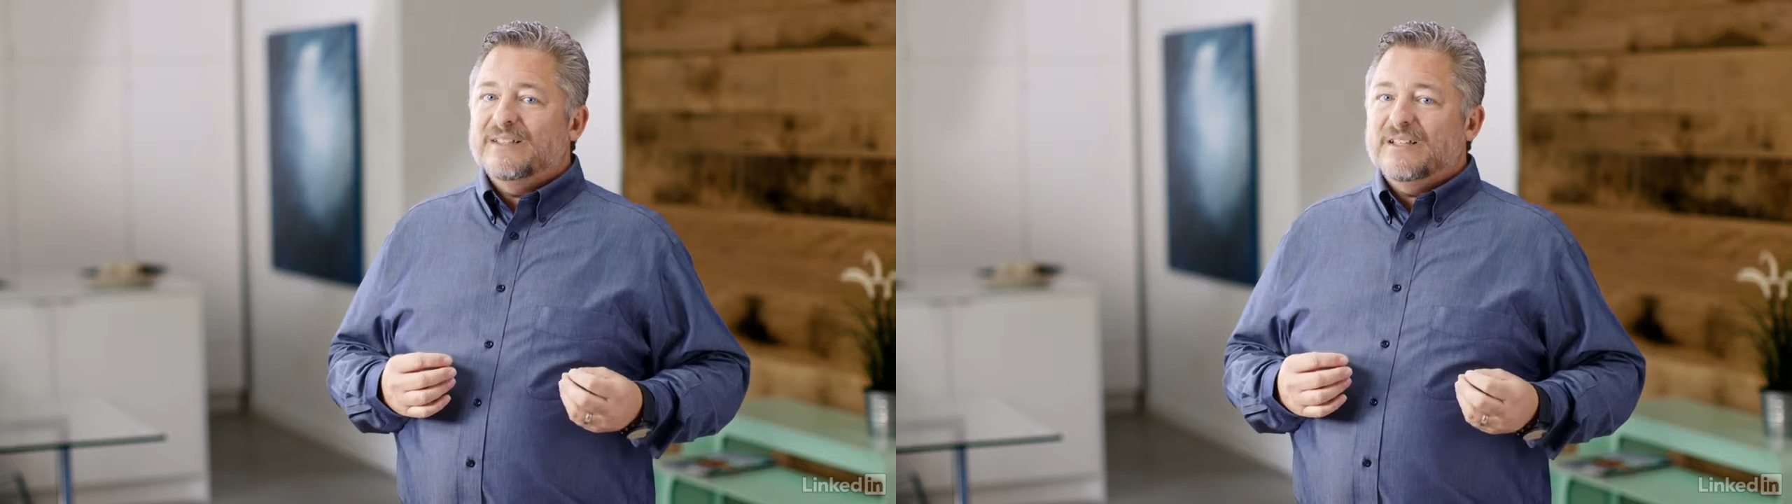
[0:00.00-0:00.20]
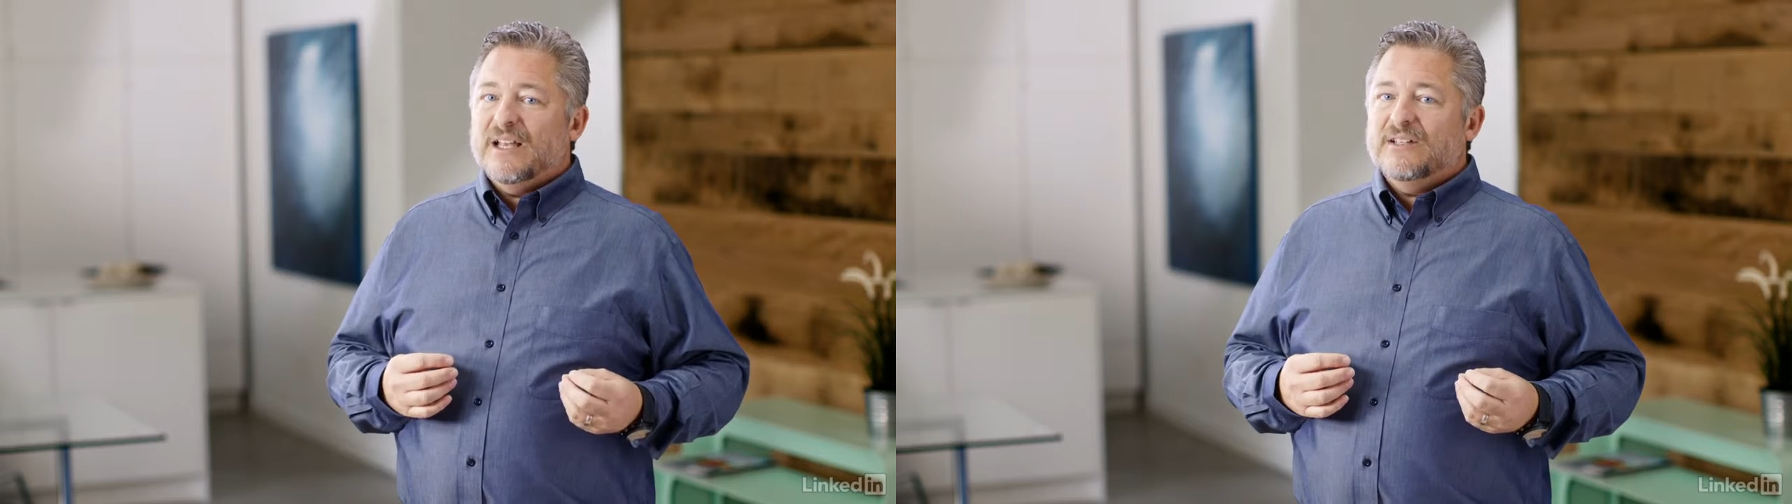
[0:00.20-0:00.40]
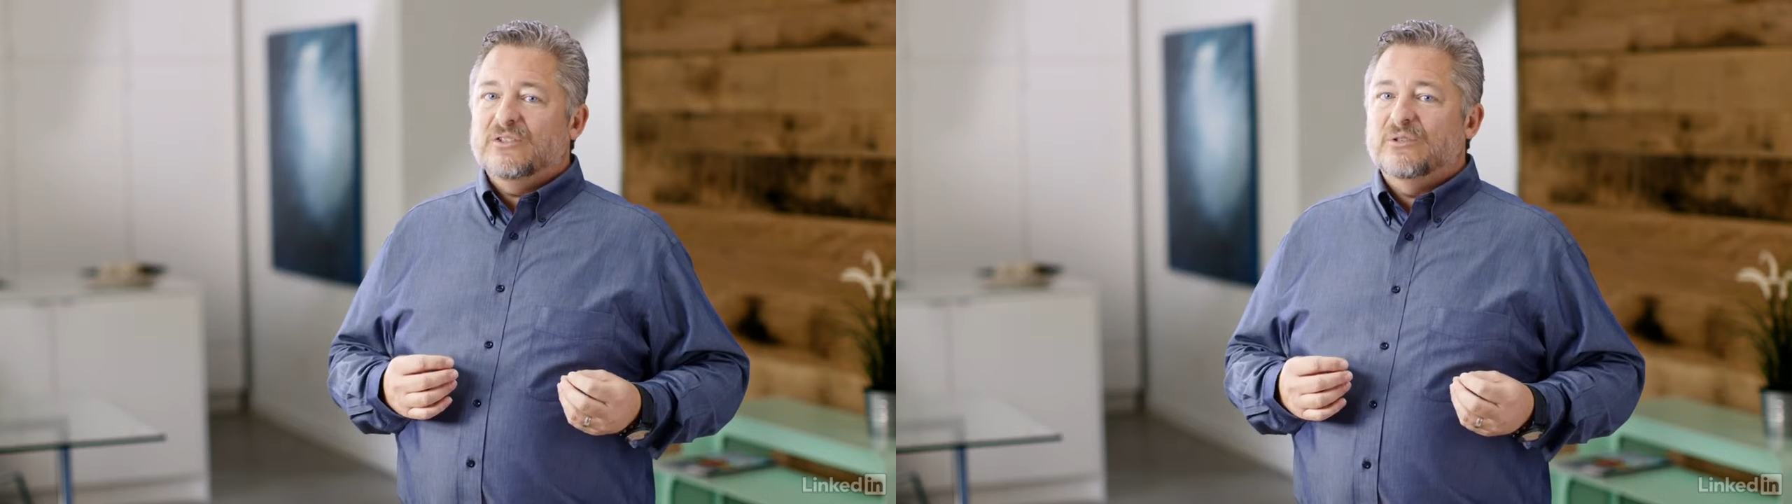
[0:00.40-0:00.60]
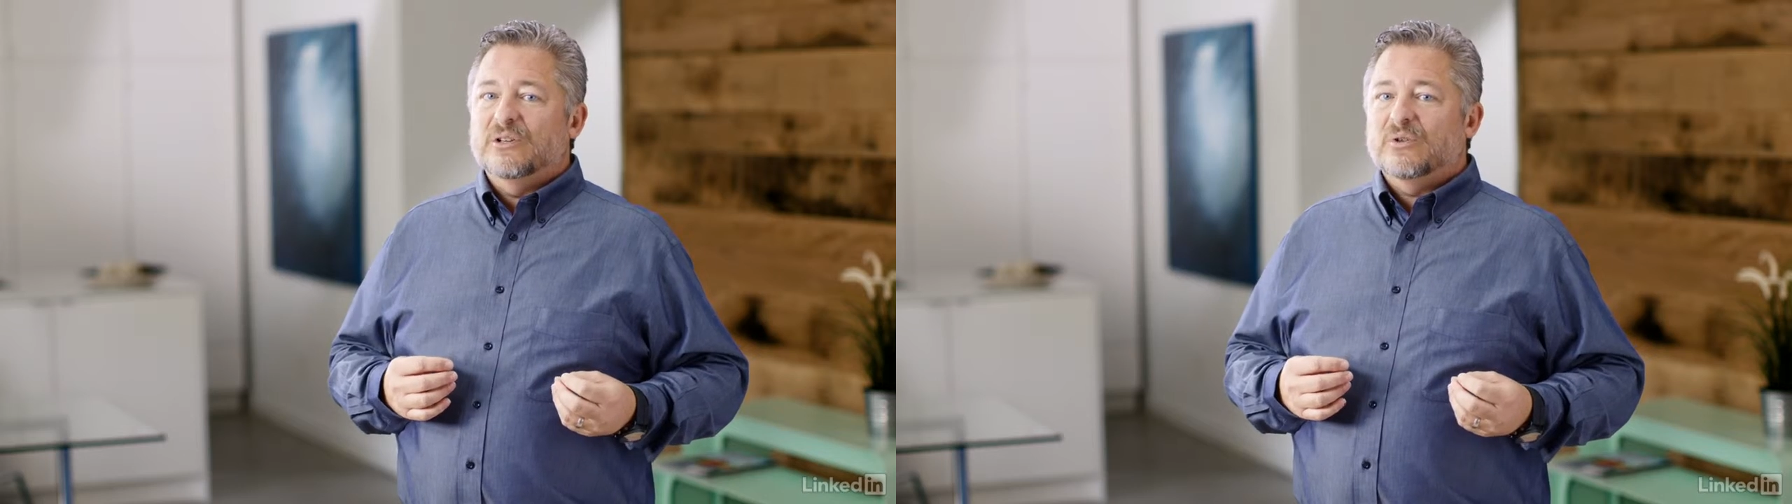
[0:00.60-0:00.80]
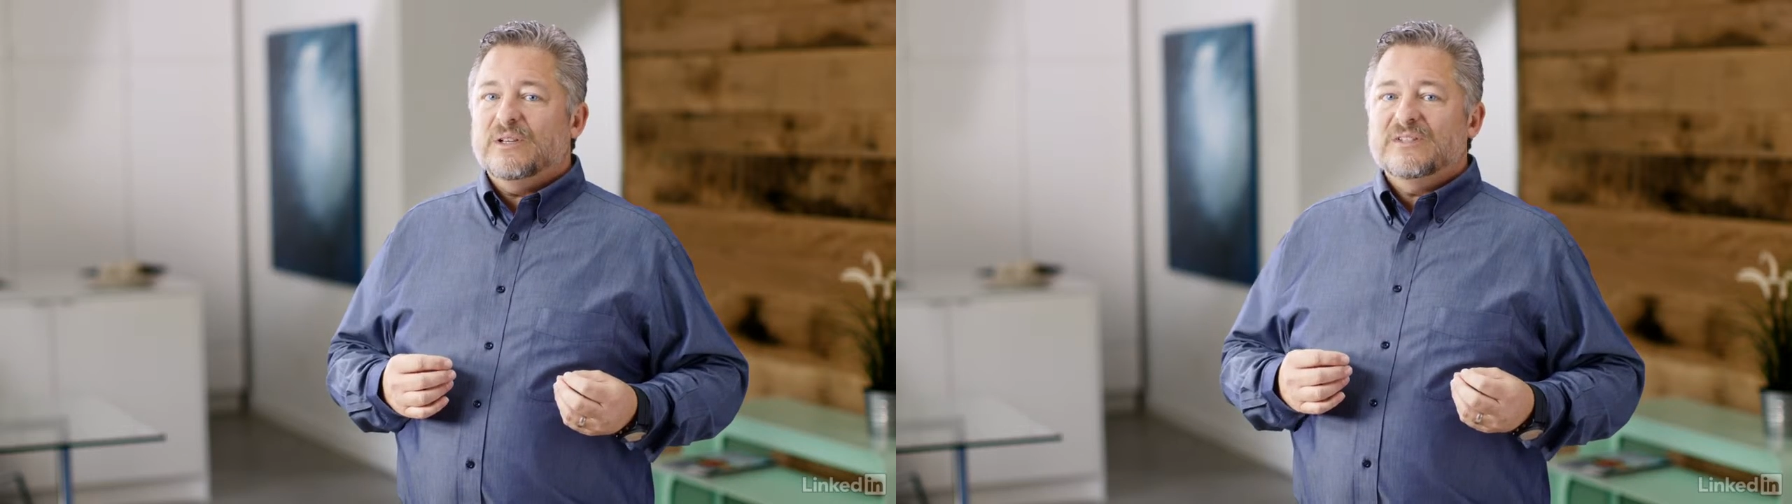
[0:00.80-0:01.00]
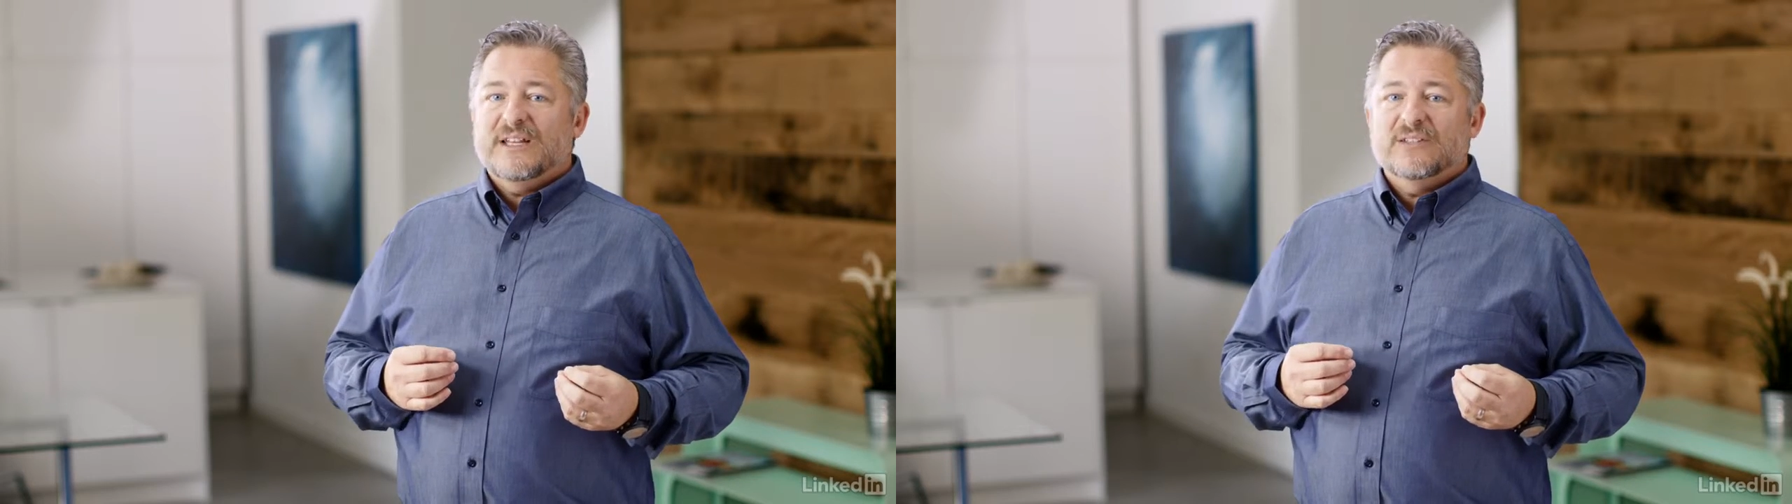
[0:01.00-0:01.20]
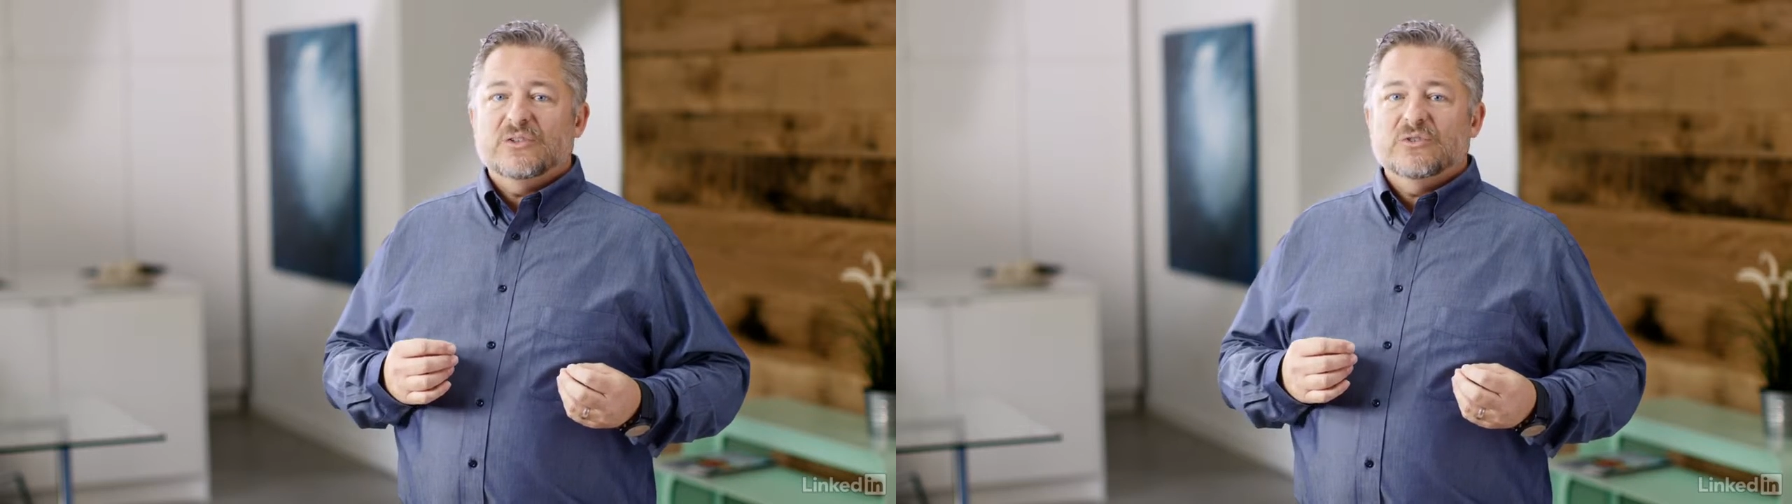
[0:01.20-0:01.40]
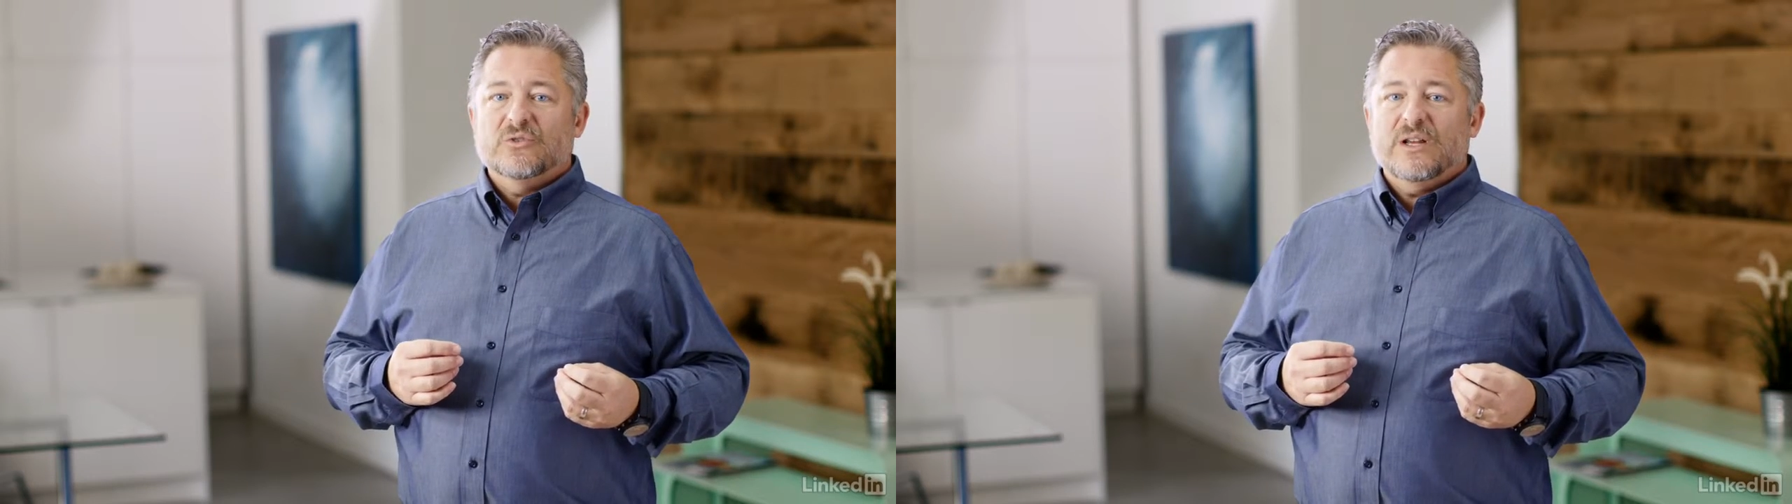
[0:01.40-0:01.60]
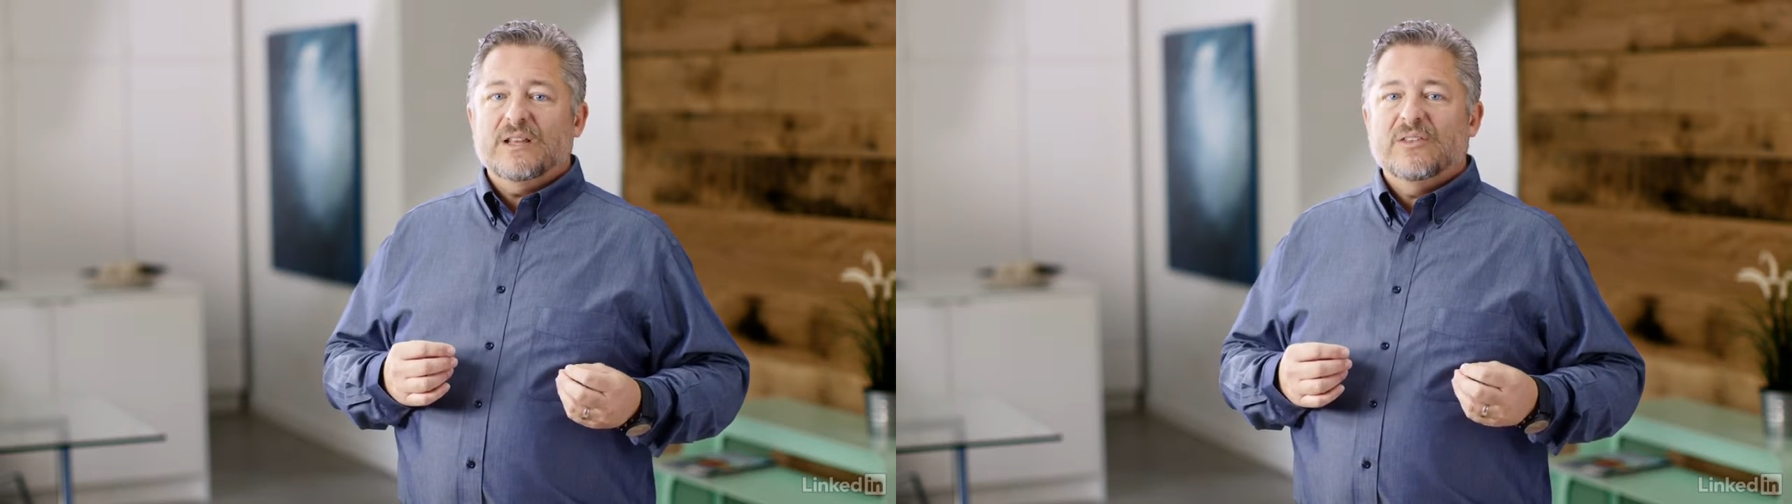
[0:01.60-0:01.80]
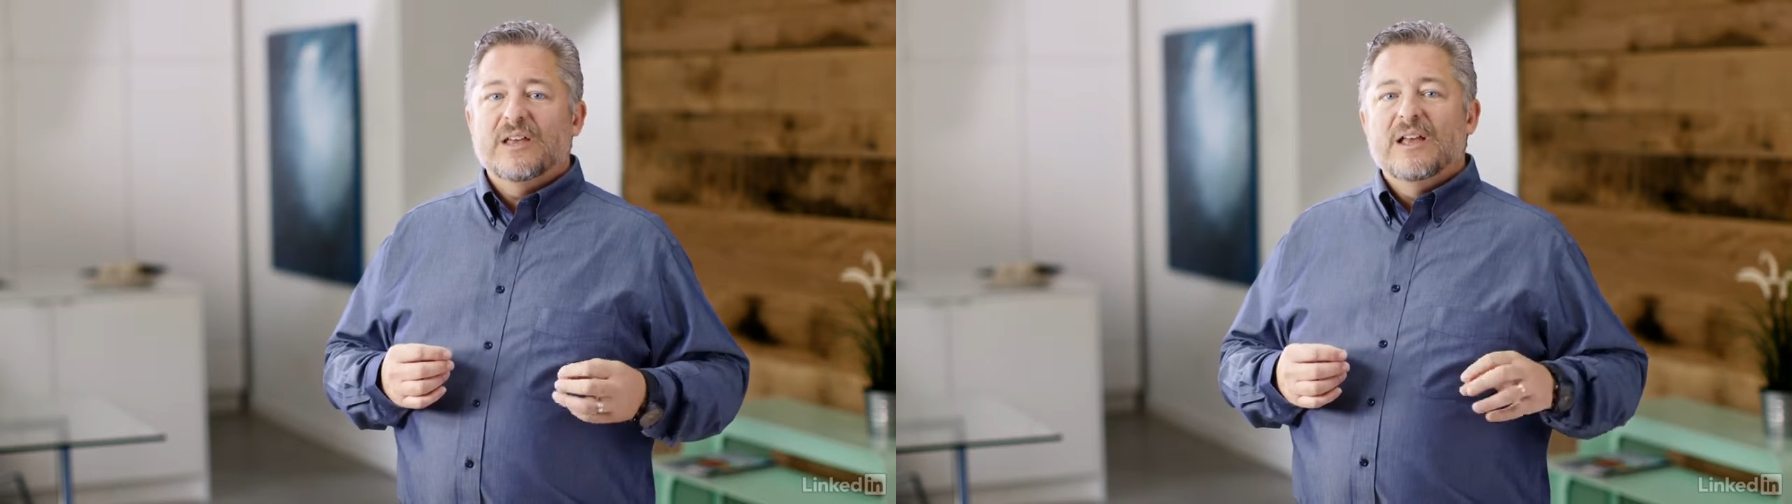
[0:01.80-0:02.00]
designs to increase tensile
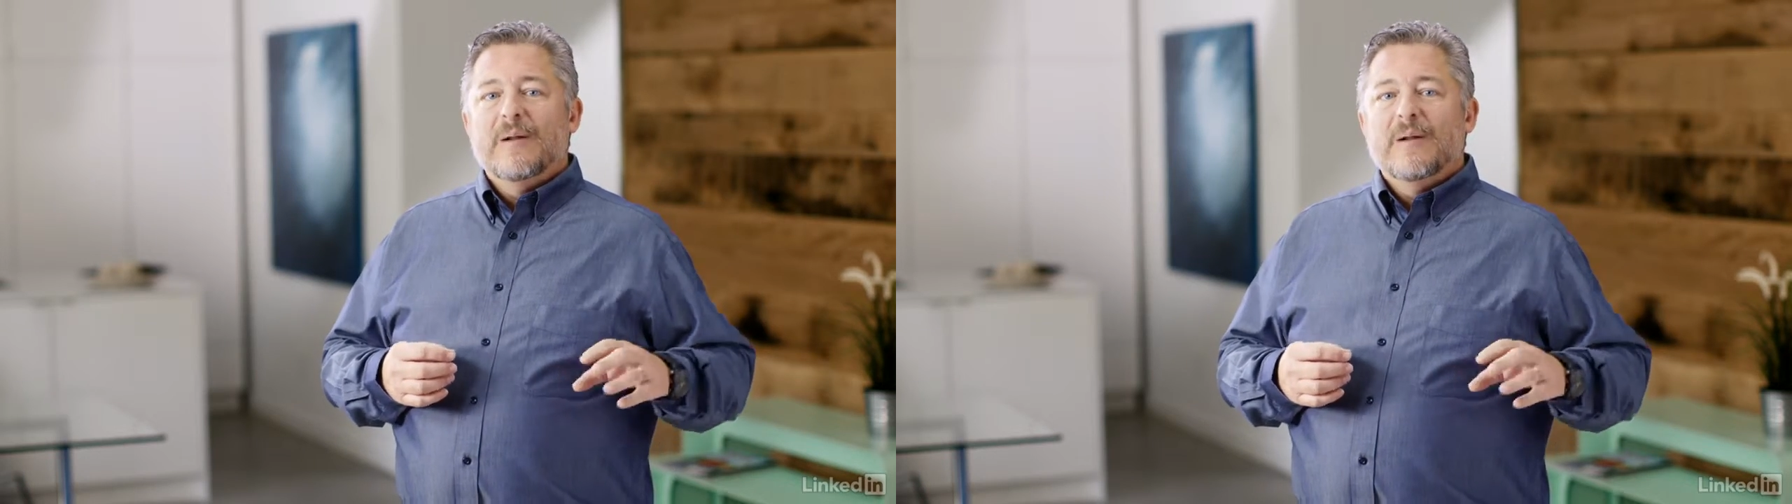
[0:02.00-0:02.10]
strength,